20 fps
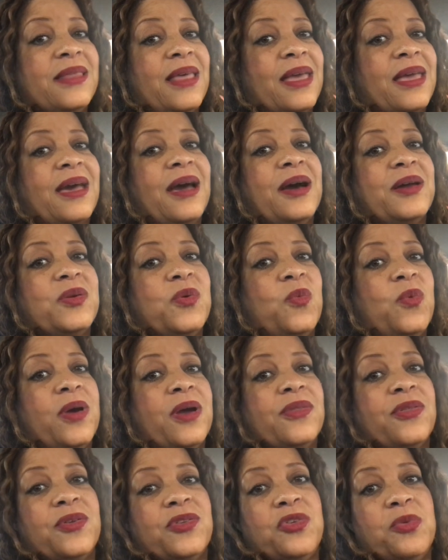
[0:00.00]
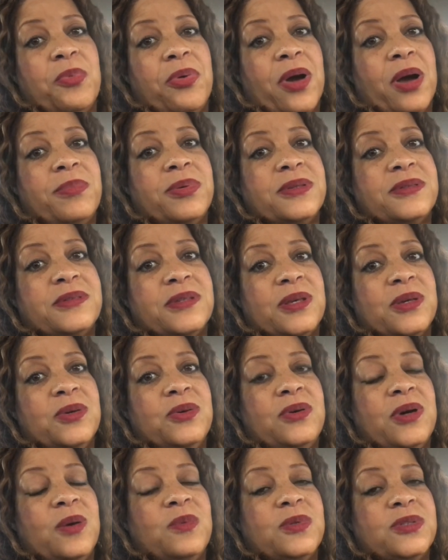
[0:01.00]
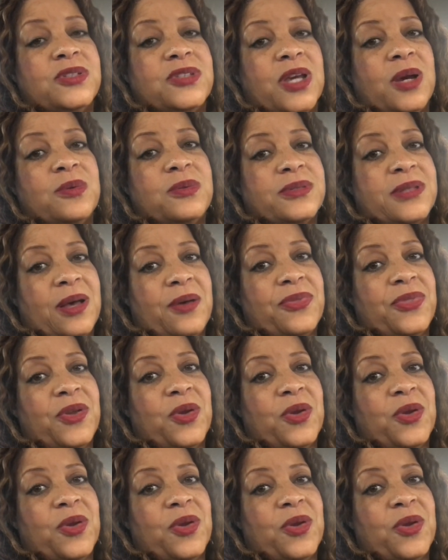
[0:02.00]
that kind of weather and you probably say oh i wish i was out